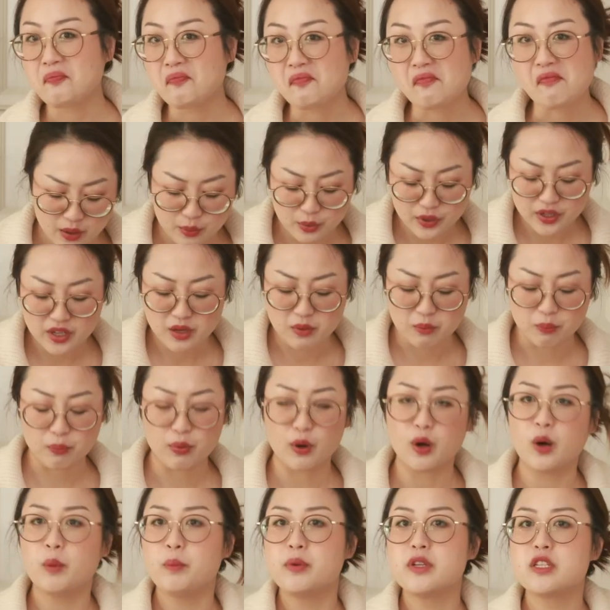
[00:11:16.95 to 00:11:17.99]
I wouldn't
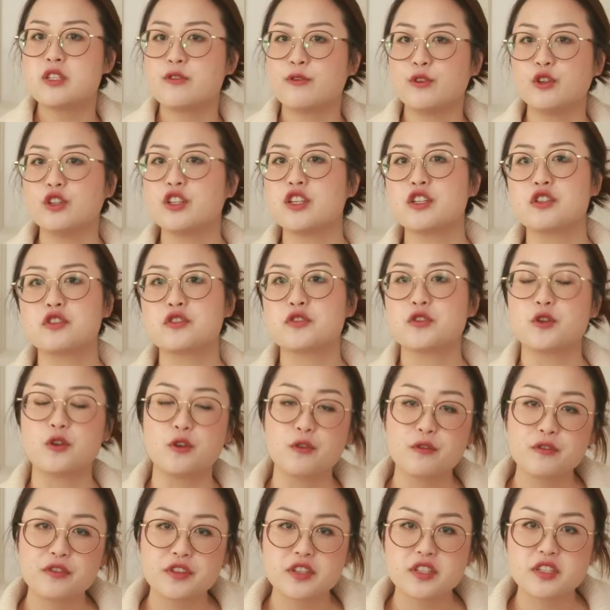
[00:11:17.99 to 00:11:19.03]
purposefully
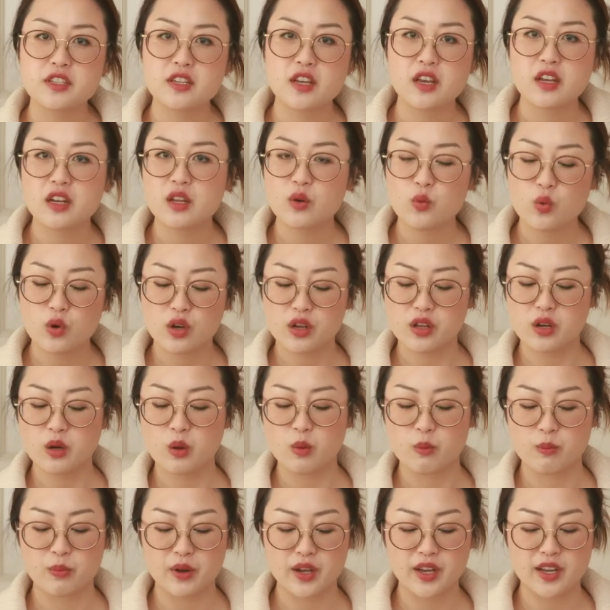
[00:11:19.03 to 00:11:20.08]
serve this to
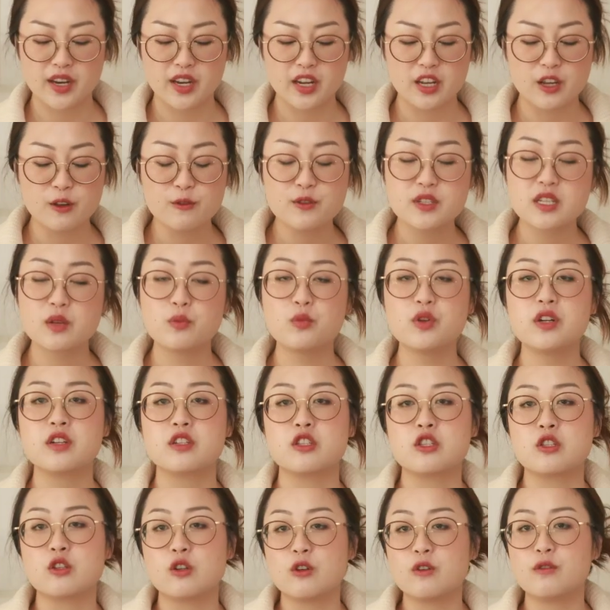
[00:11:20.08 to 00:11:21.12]
anyone, but if someone
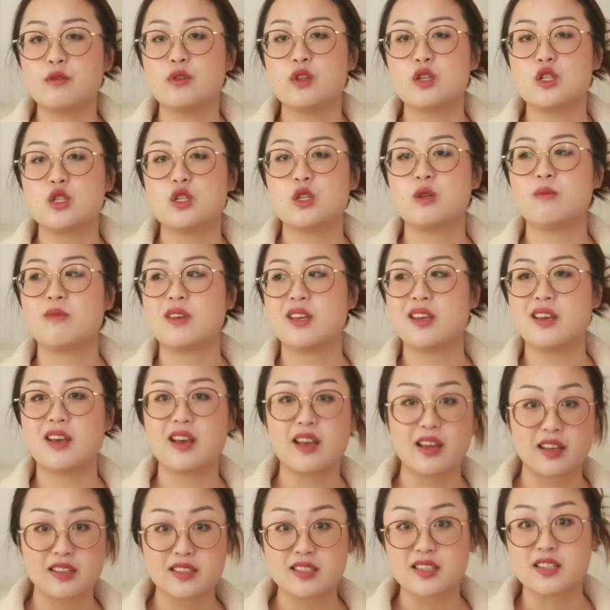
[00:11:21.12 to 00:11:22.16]
served this to me
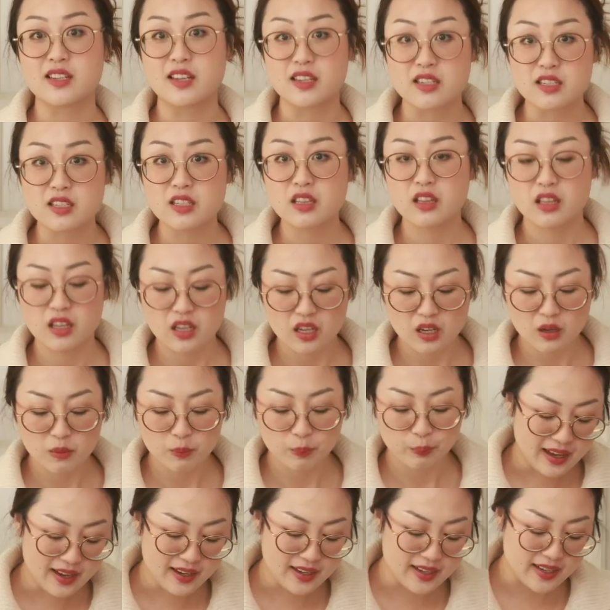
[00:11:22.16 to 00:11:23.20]
accidentally,
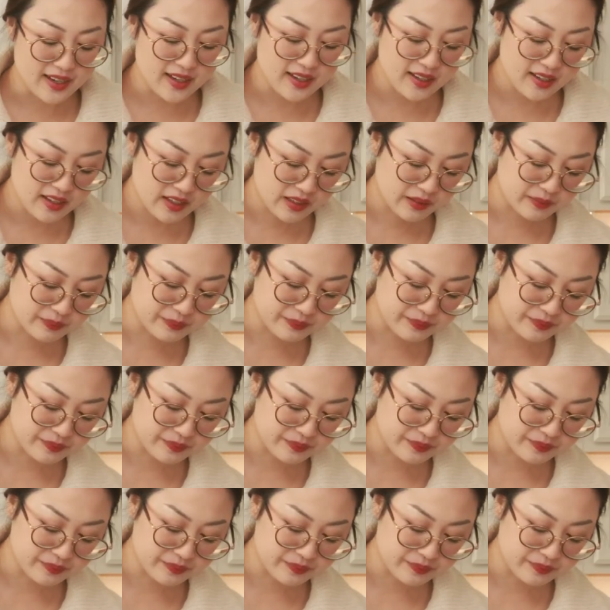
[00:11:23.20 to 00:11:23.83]
I'd eat it.